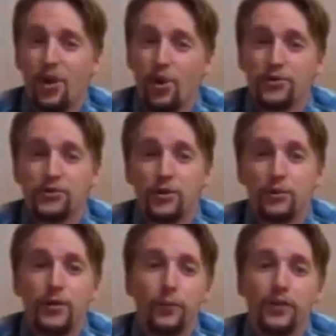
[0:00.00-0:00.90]

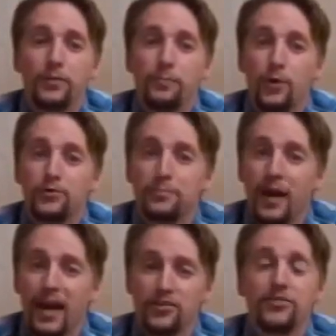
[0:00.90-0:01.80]
also where the most
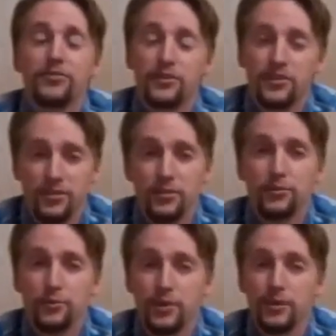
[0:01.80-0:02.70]
passion for this
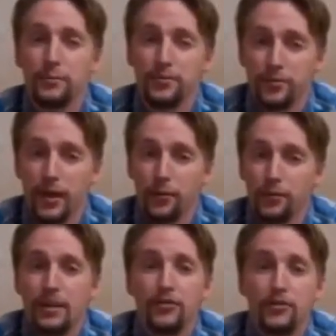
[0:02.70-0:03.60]
industry can be found.
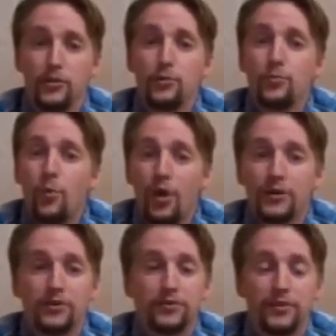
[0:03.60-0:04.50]
If you
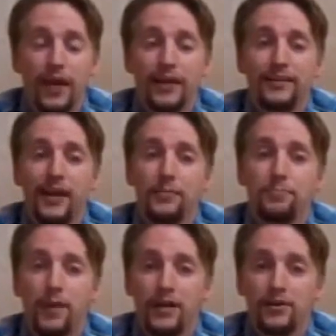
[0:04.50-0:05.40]
want to find a
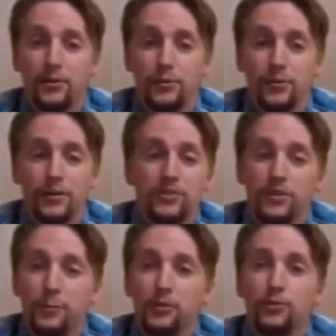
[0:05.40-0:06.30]
mentor,
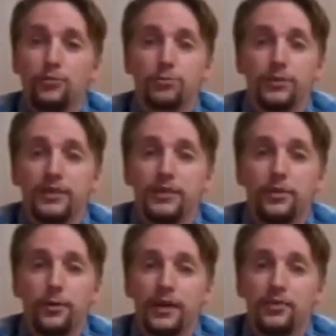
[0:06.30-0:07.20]
someone who's really
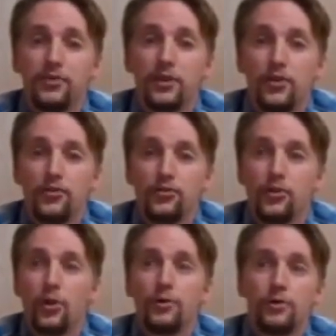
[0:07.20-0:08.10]
going to
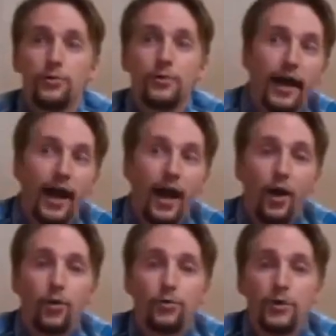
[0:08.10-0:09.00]
show you
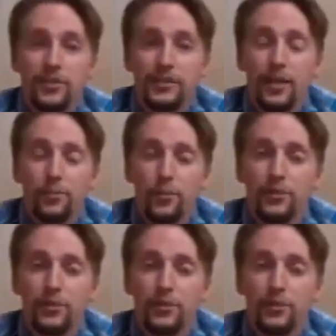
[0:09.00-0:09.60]
how to get where